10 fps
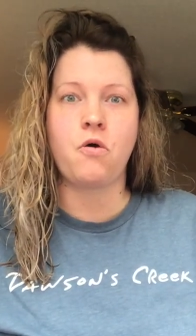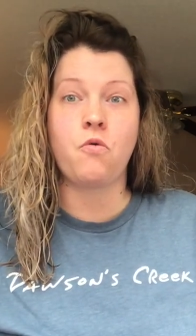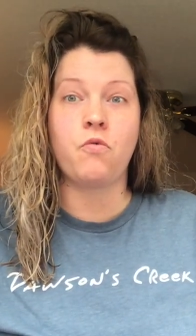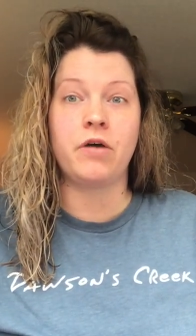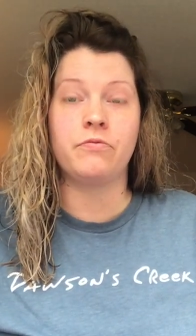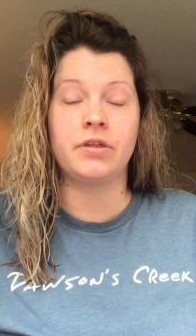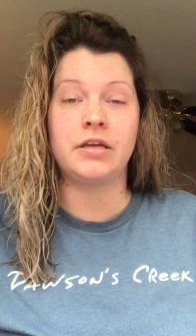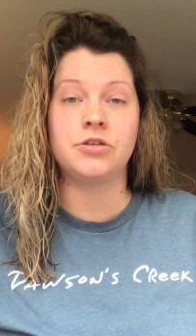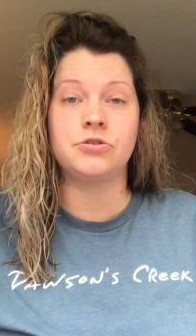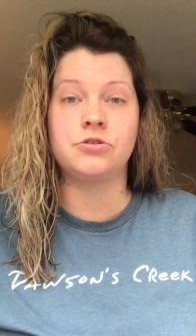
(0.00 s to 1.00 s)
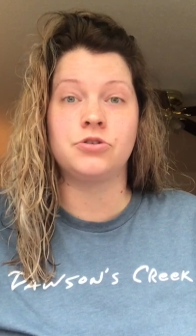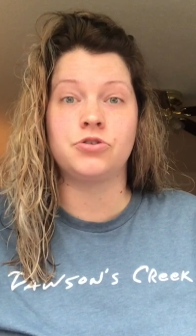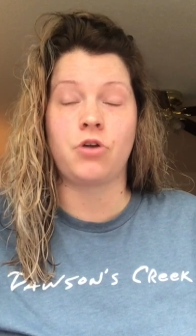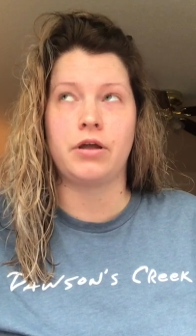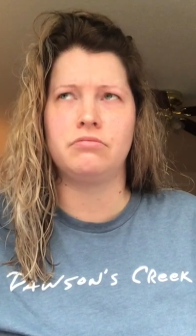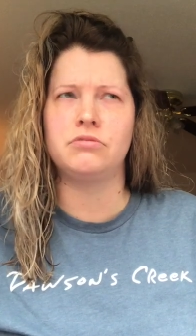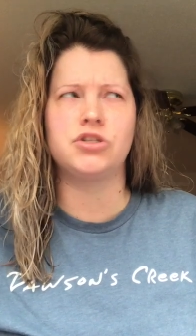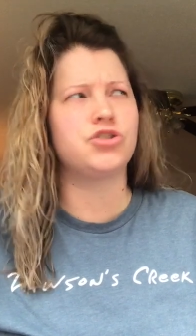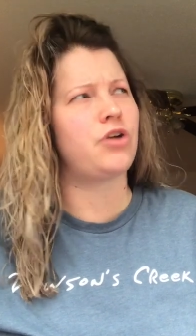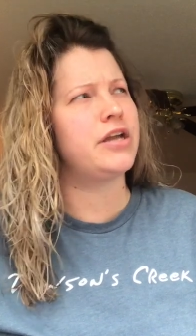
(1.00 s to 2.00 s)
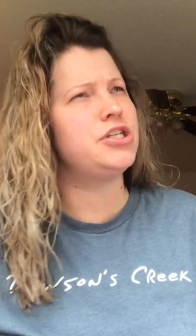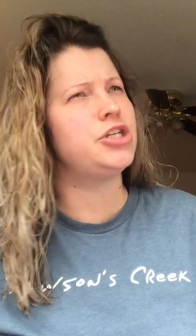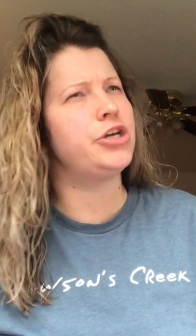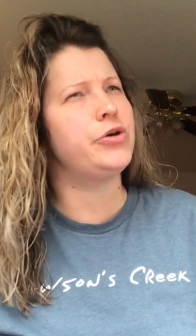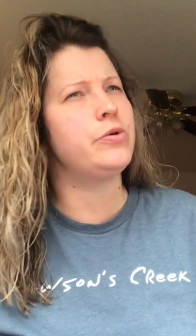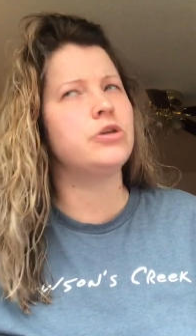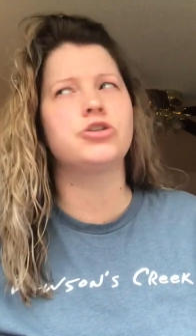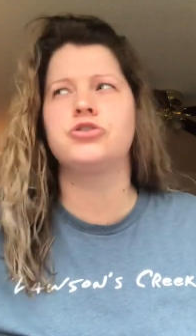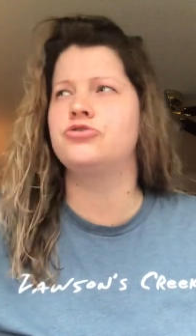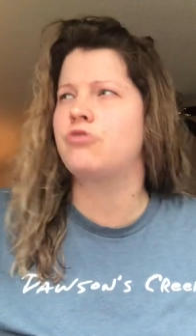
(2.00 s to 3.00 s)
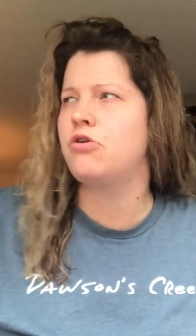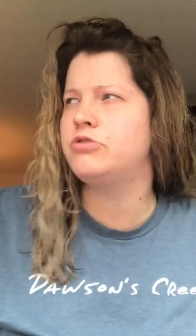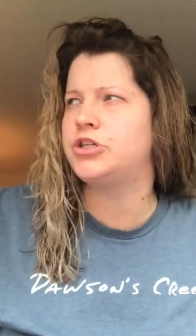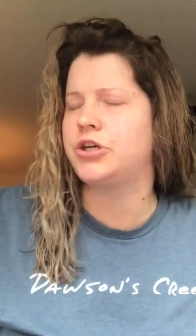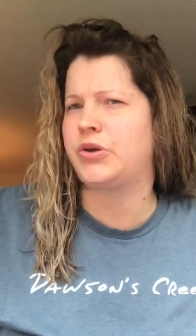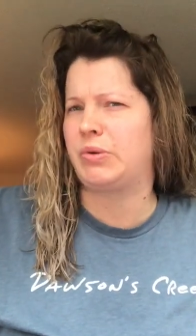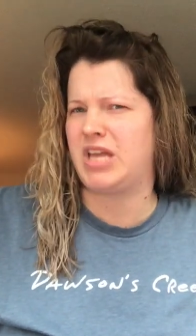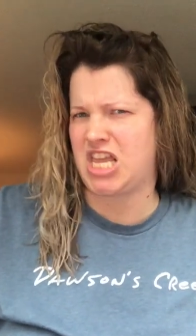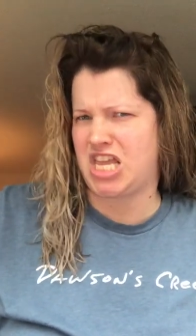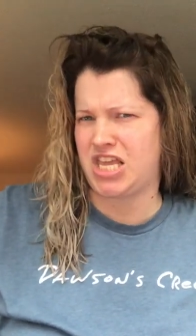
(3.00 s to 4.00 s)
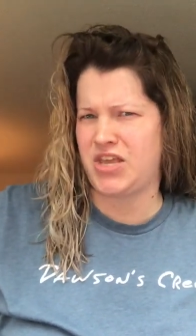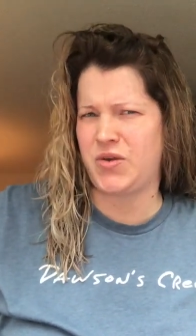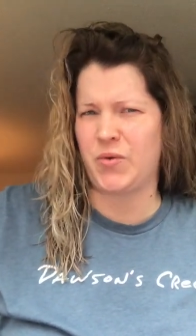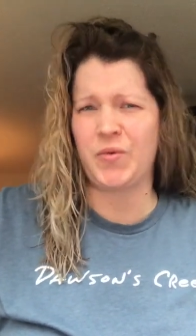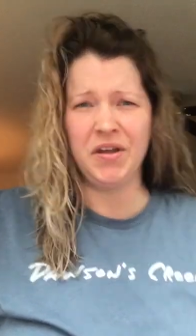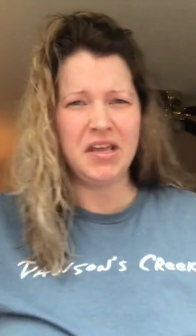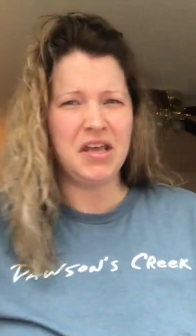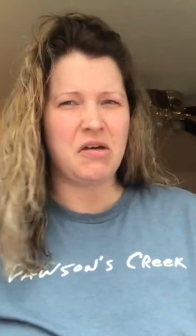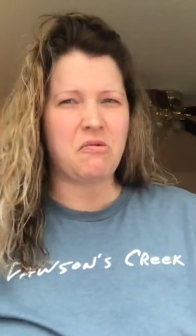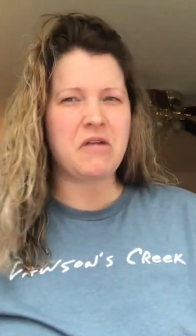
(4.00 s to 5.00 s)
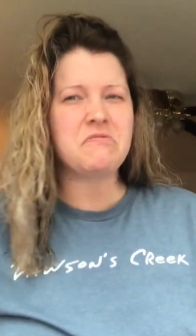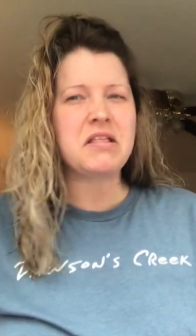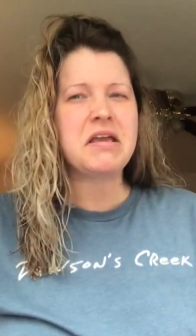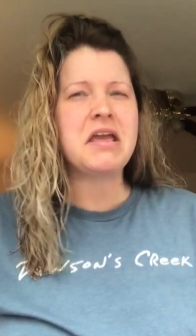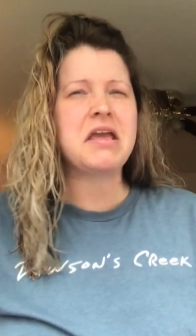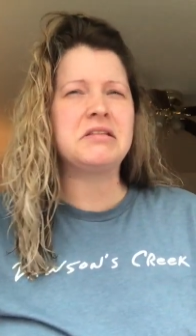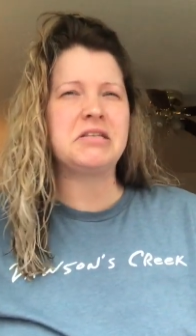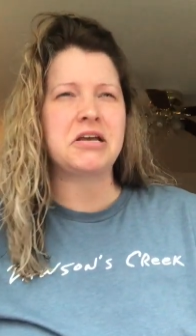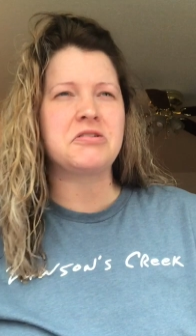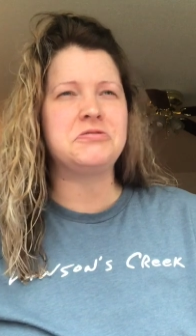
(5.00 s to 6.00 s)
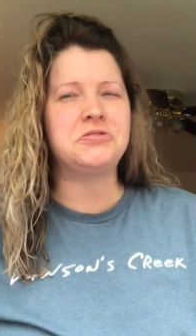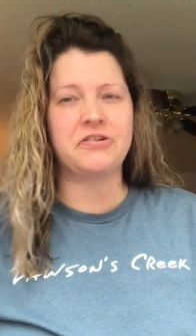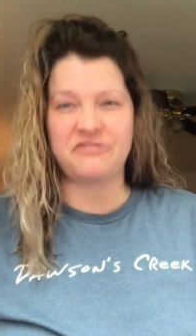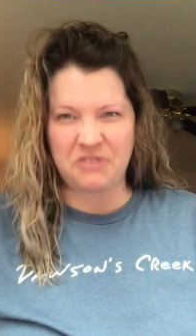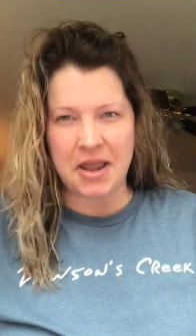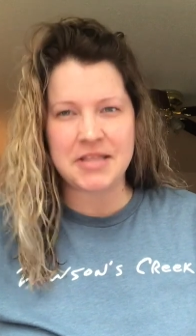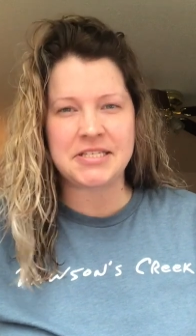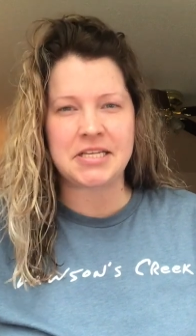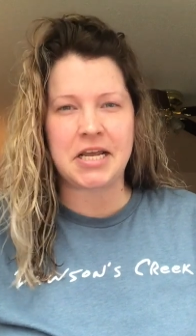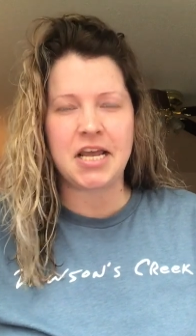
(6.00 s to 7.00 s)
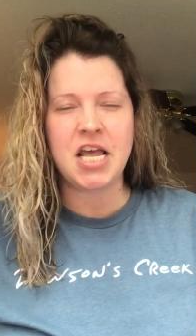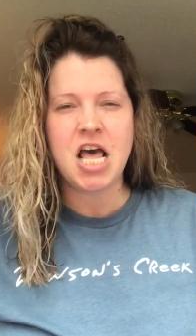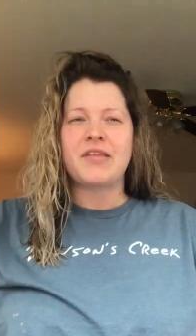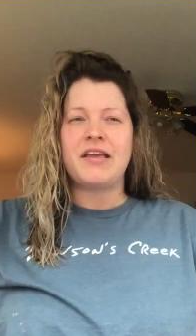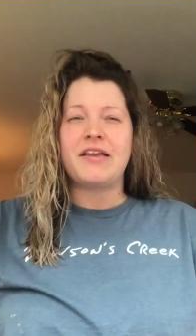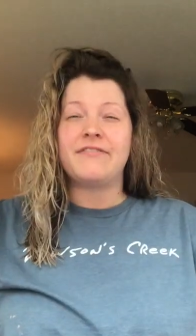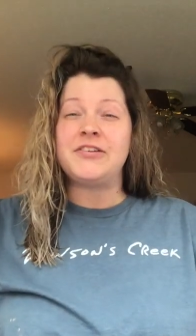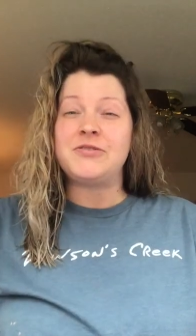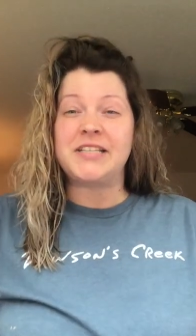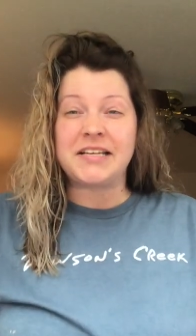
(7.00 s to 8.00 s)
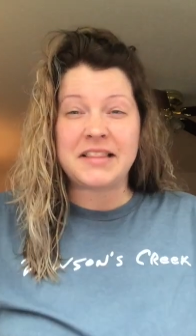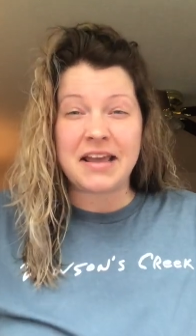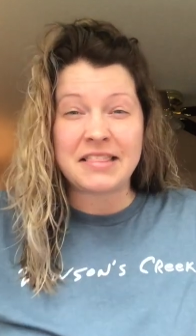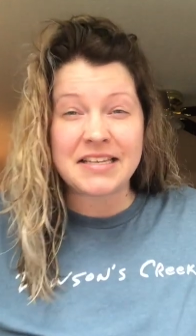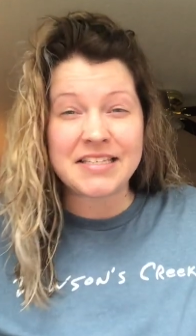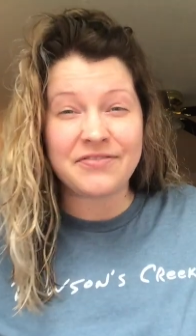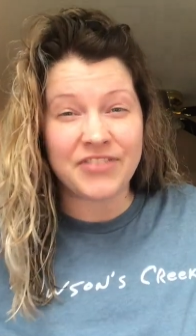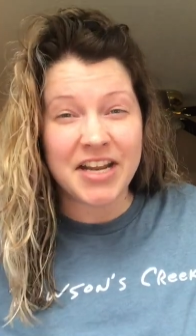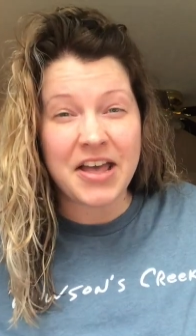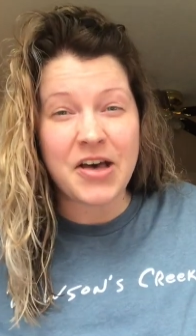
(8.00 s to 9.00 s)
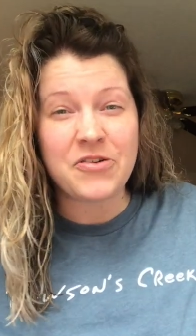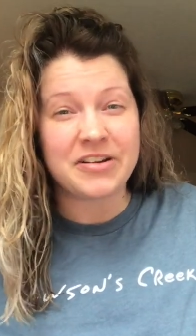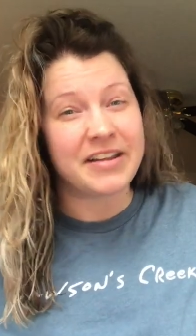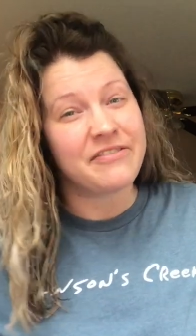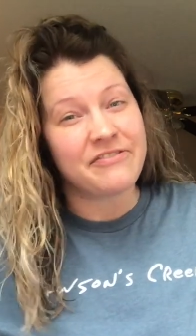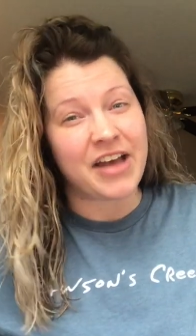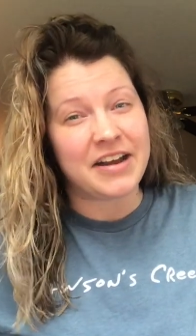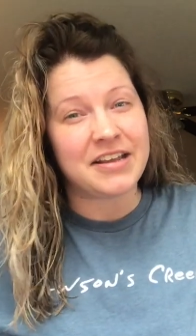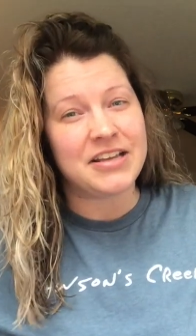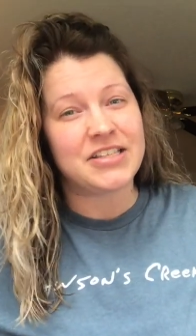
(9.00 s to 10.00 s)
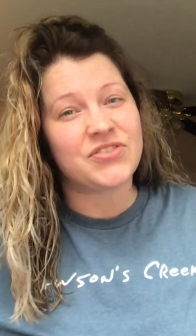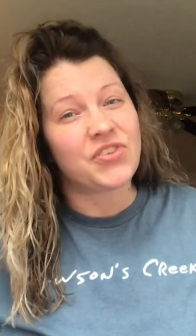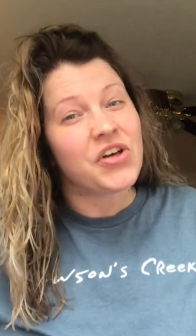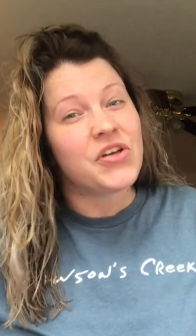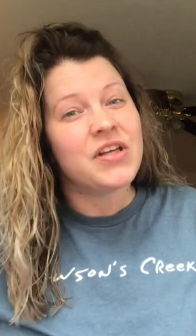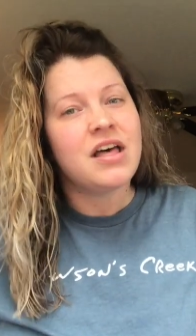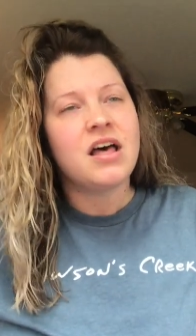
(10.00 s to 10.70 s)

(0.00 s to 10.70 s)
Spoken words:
what really stroked you? Ew. What really tickled your fancy? If you didn't like this video or didn't find it useful,